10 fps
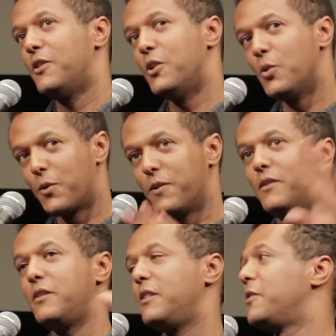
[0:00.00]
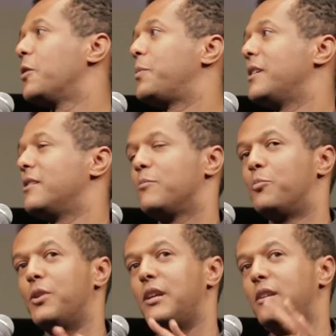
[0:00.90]
the northern Ethiopian
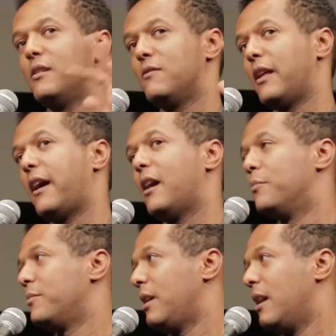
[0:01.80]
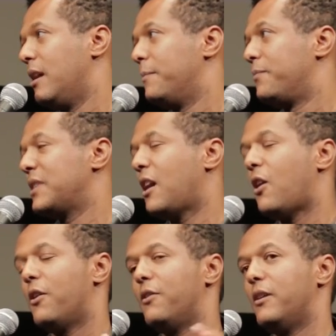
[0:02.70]
breed of lamb
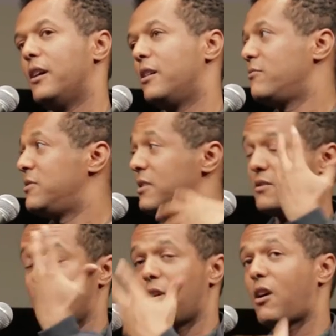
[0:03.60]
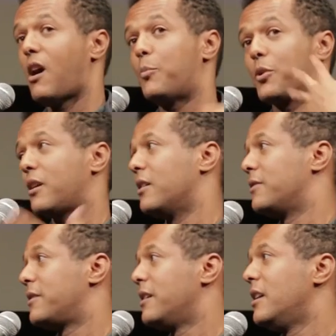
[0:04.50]
are this
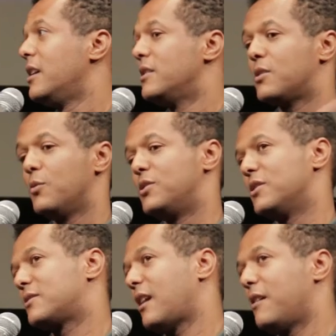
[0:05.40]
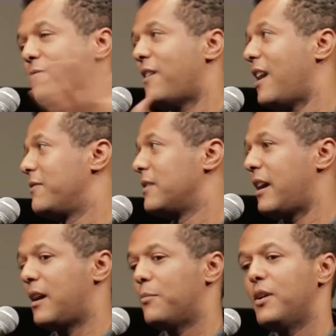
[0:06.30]
copper-colored. So we just got 5
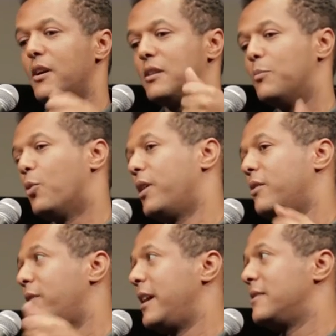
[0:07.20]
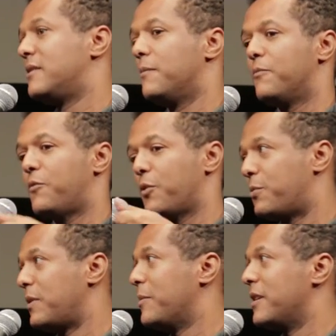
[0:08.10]
lamb. The boy raised them for
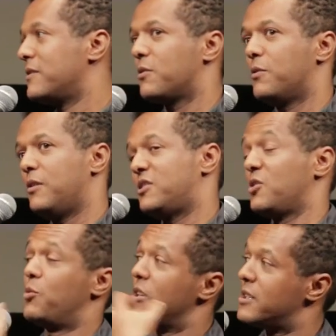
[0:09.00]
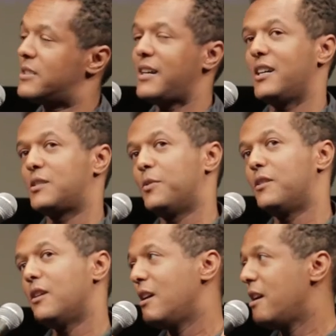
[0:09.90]
3 months, so it's a real
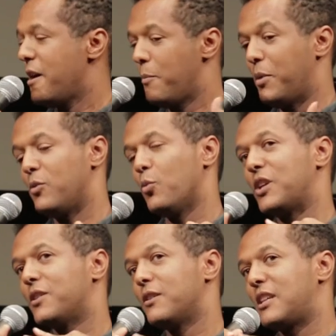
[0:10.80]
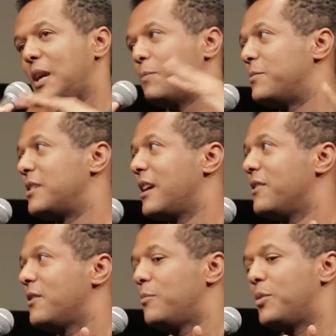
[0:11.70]
attachment. But we couldn't keep them
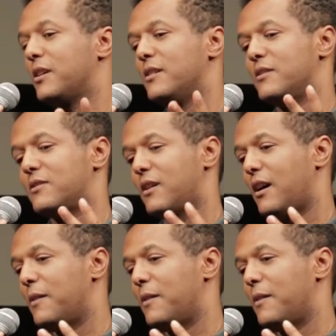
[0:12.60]
together because